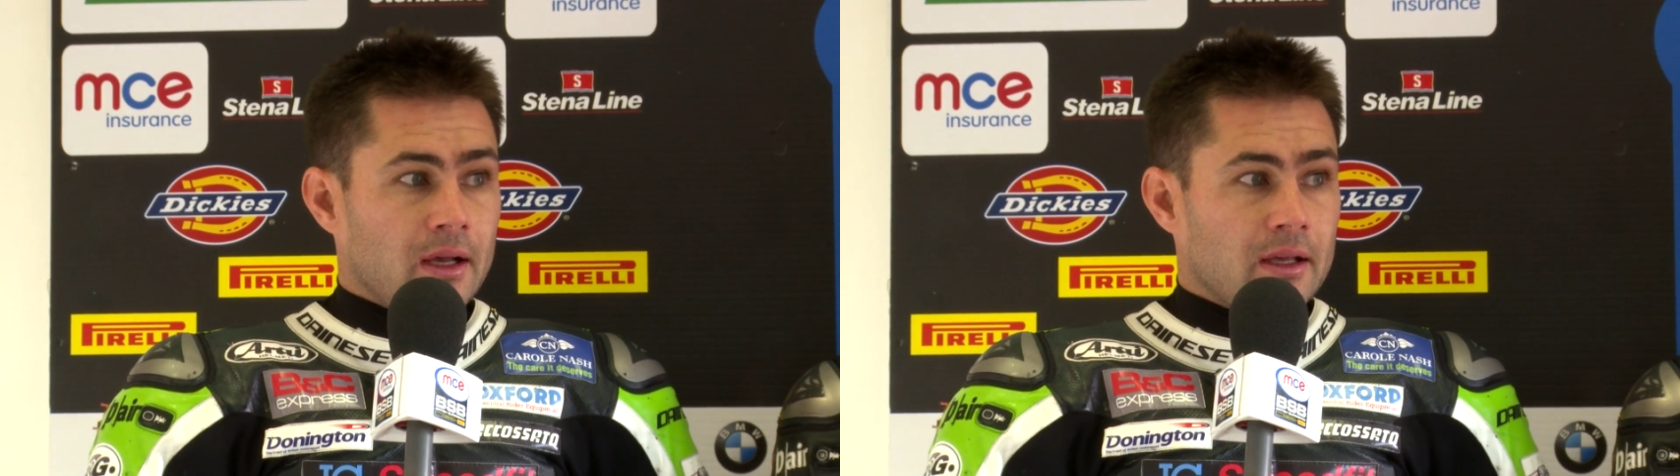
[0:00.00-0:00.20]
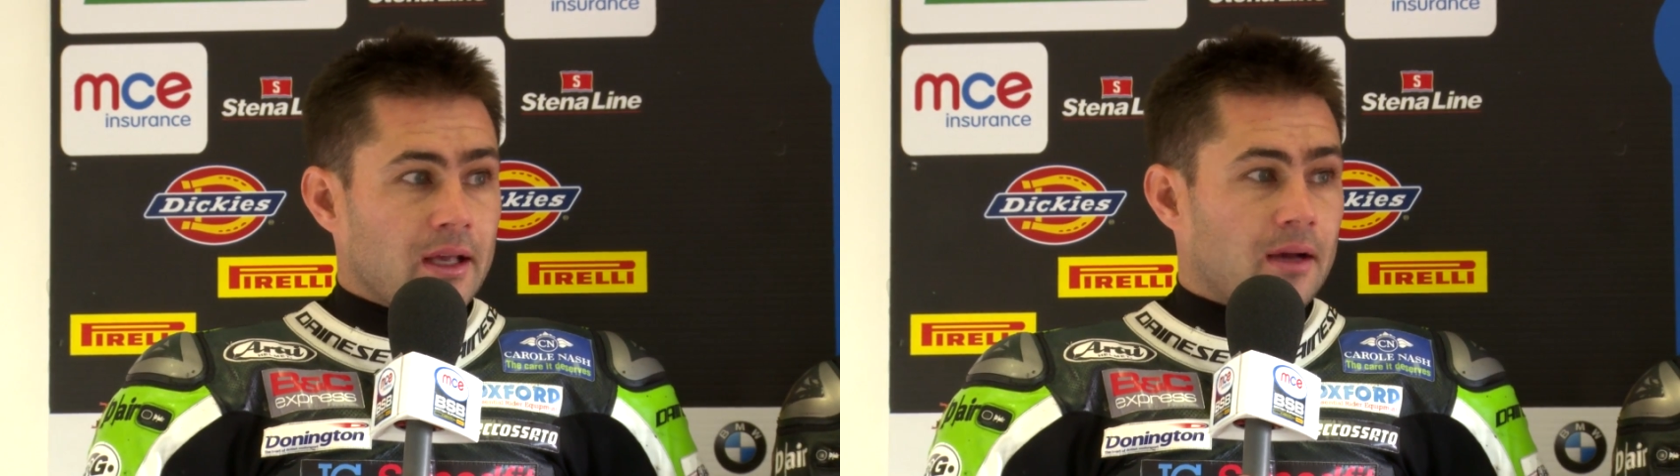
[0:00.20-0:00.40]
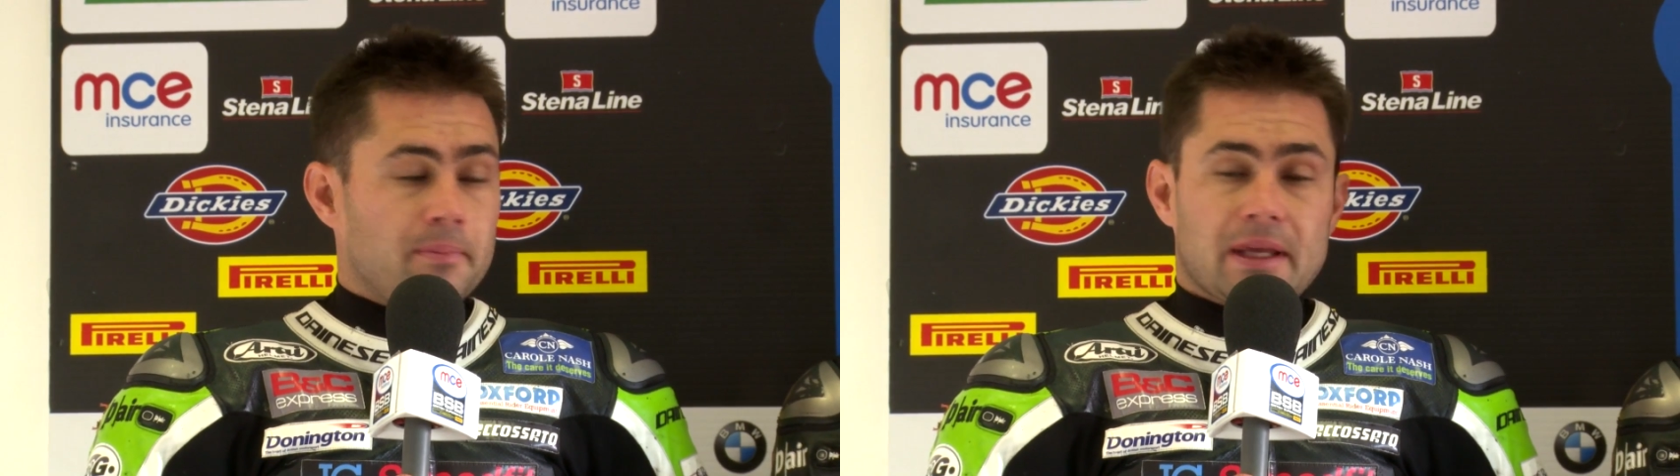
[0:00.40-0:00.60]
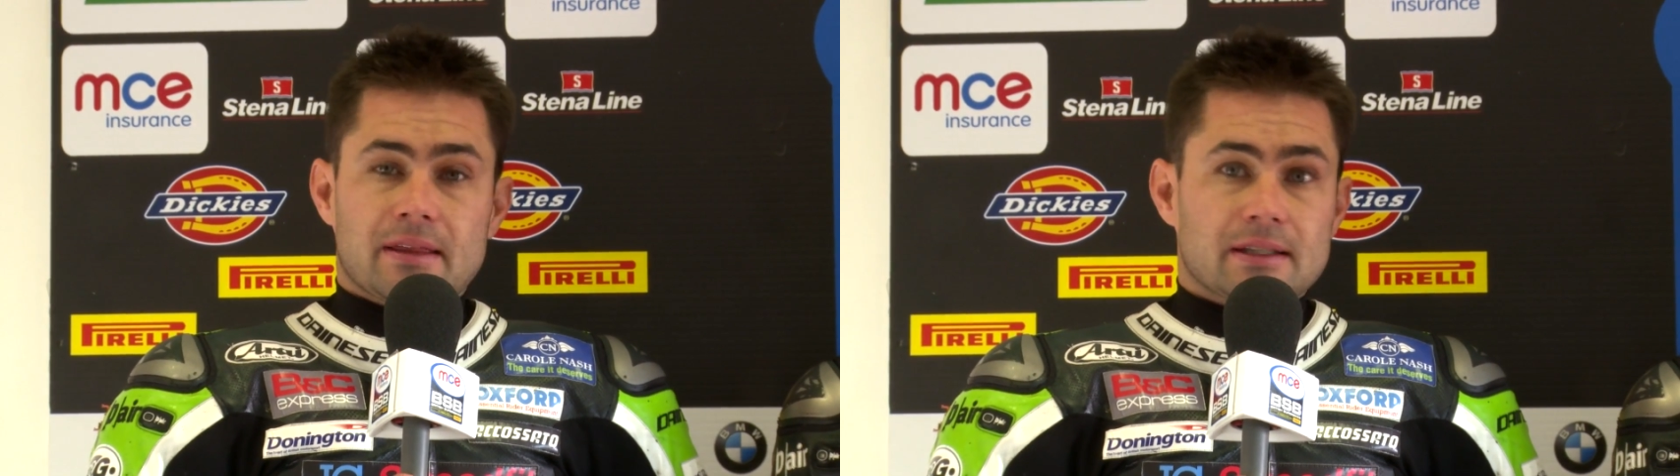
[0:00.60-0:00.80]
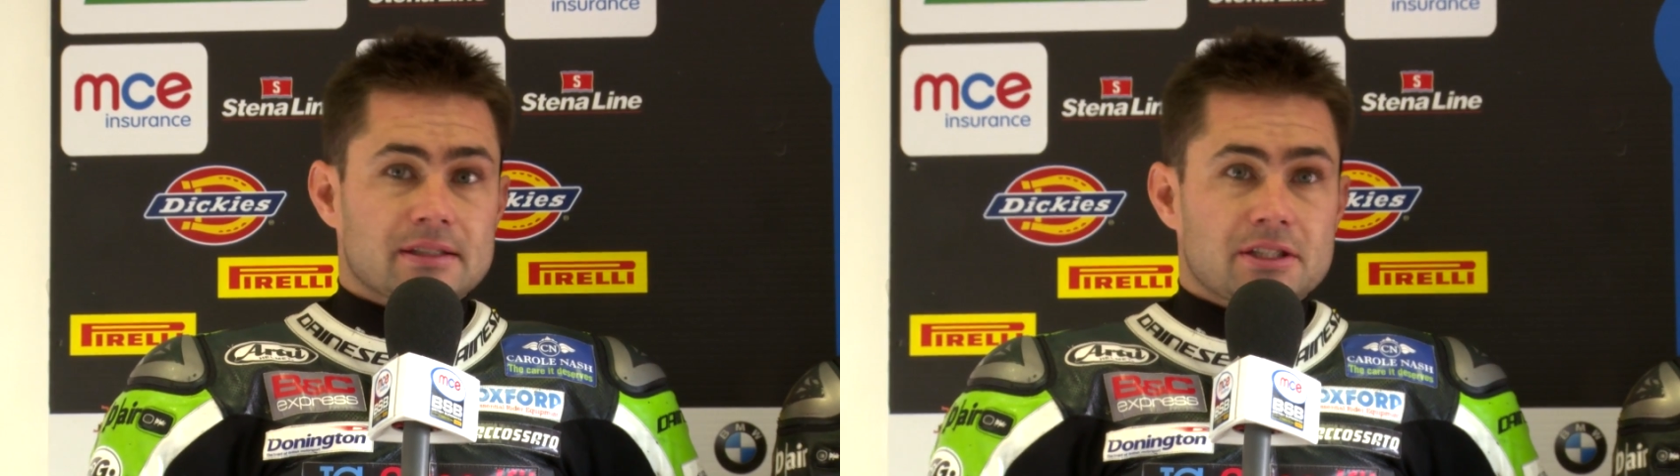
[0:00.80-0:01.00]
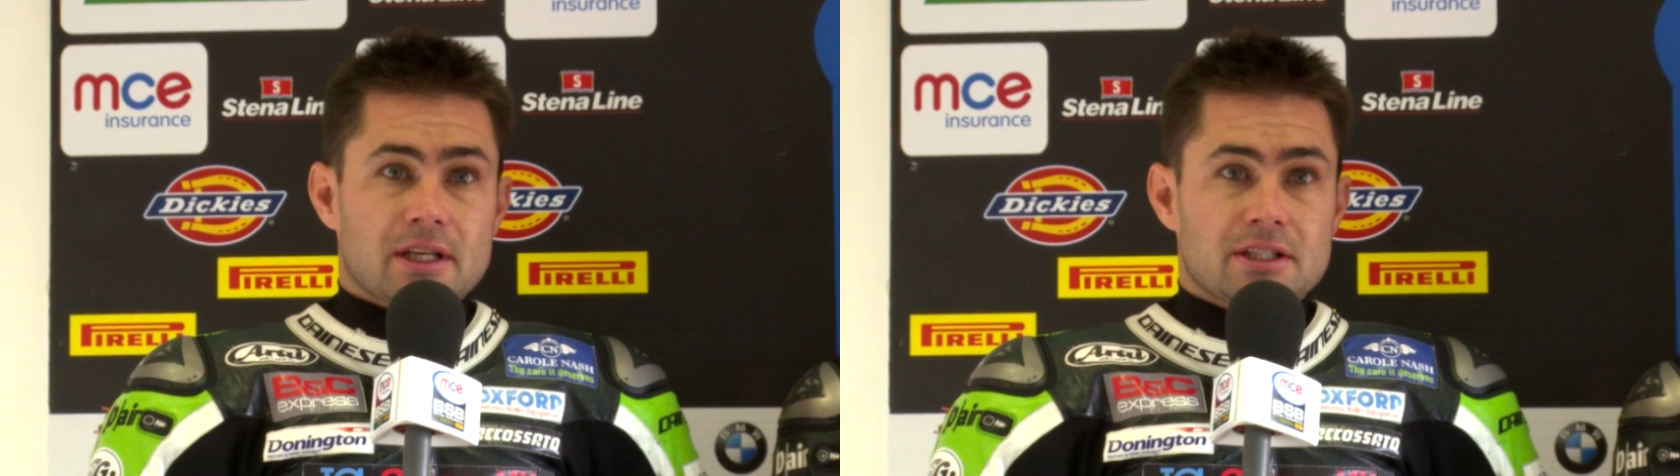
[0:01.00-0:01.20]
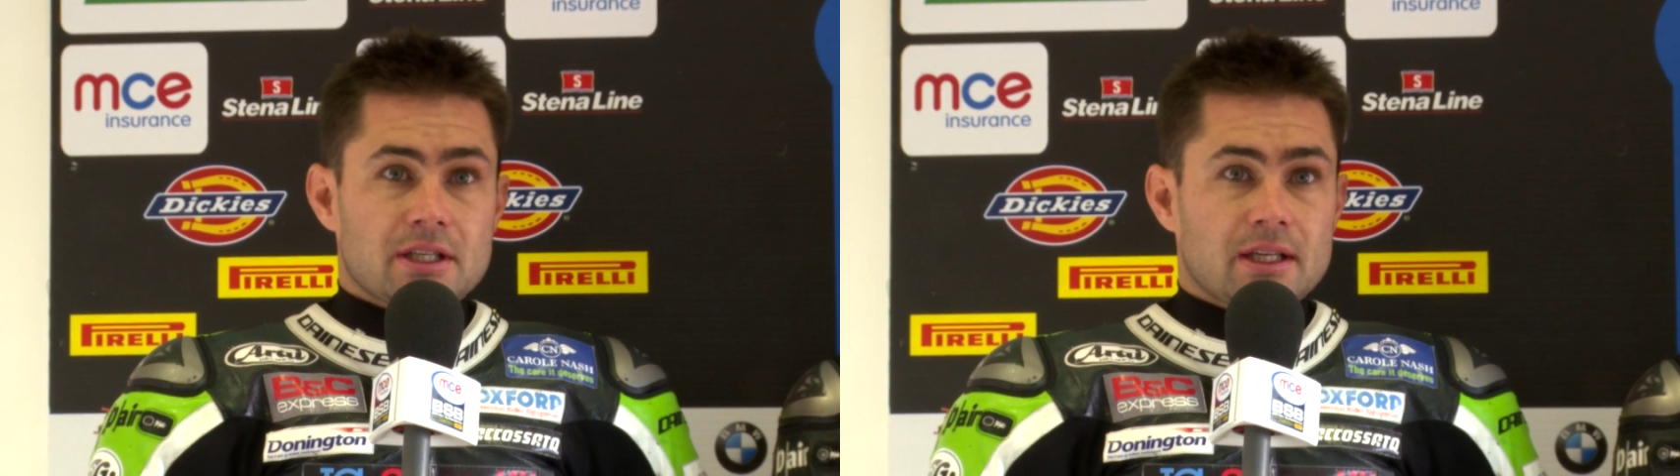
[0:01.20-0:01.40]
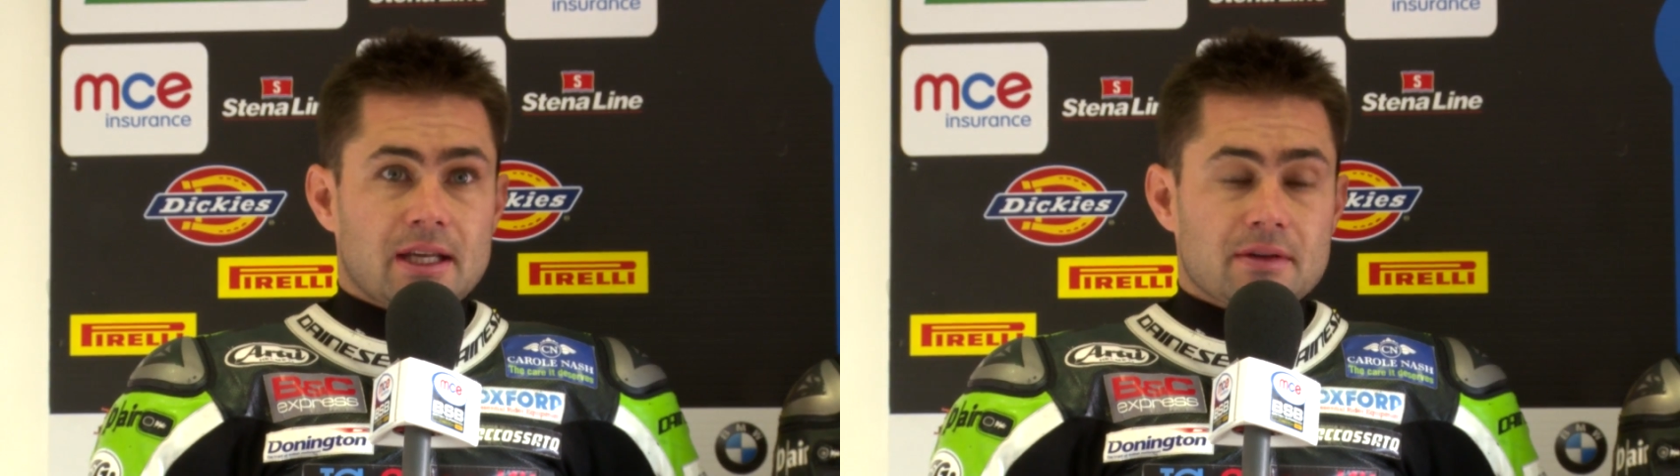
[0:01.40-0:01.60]
yeah, big thanks to
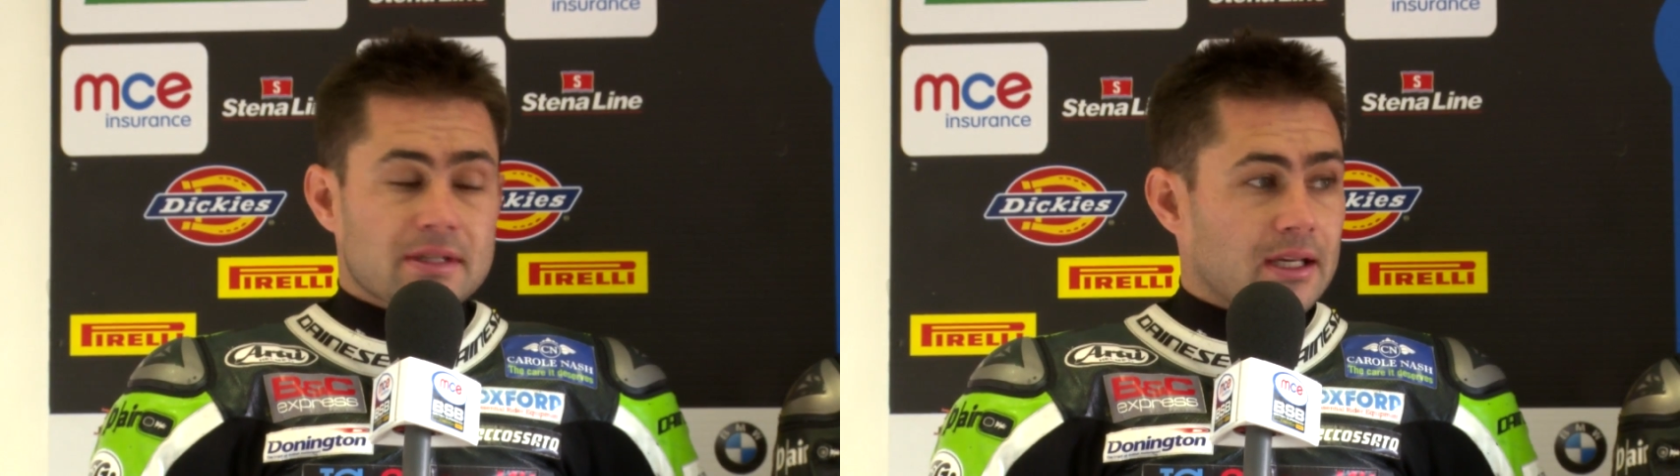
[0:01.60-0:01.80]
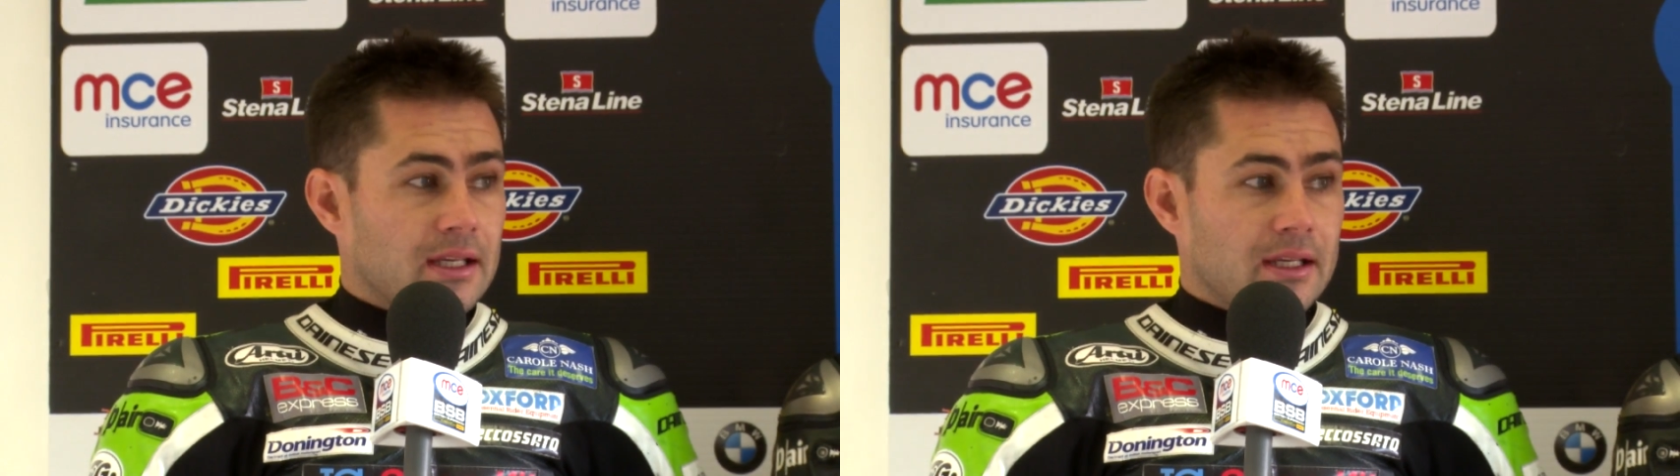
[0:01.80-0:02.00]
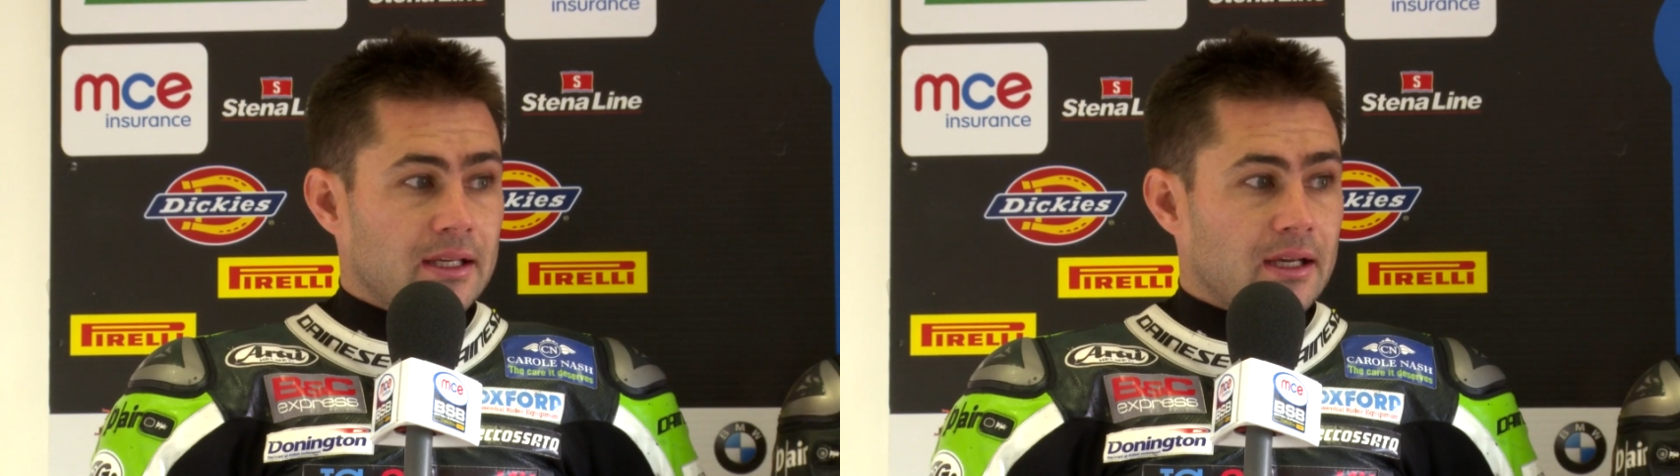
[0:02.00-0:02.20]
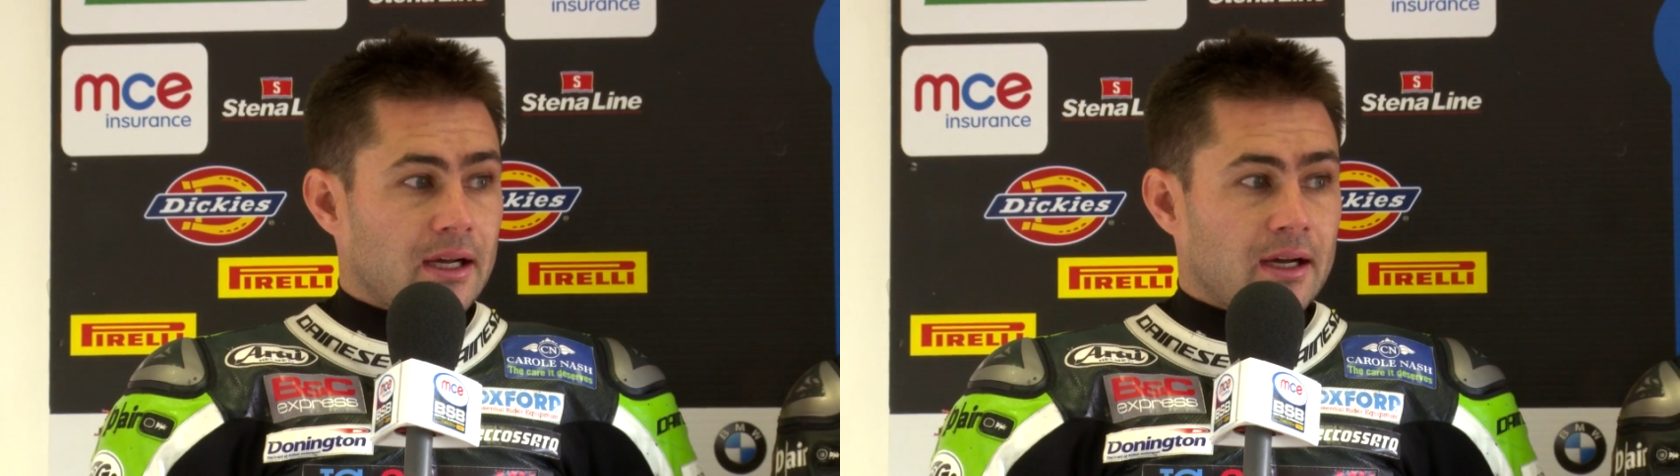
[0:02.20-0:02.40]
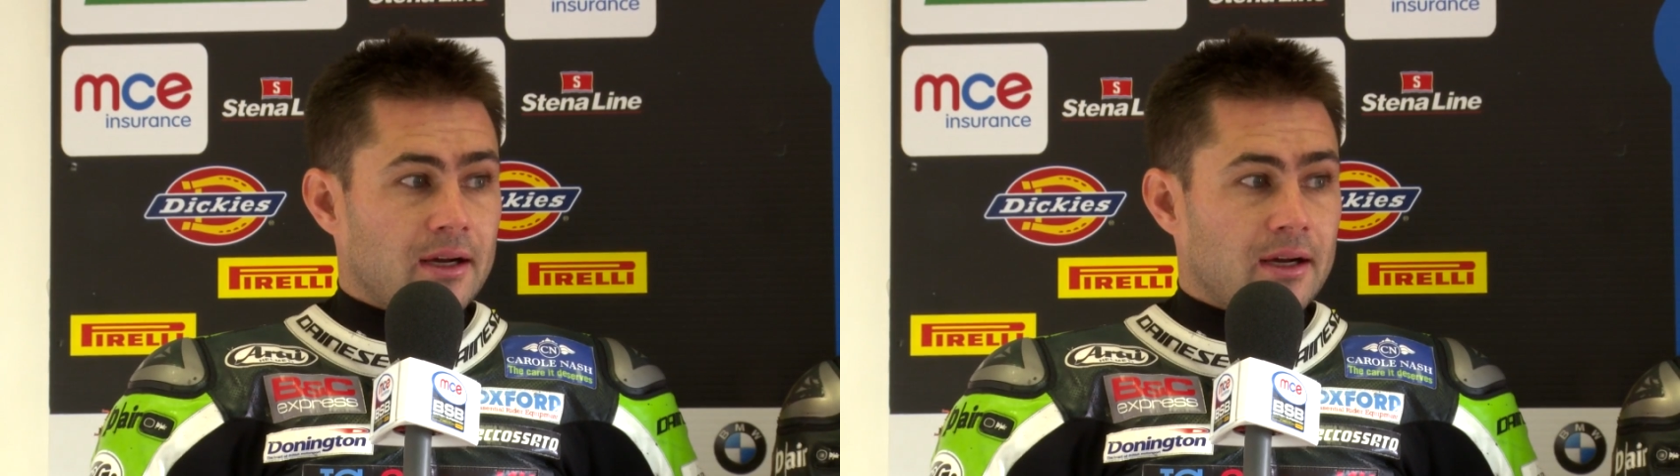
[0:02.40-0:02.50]
JG Kawasaki.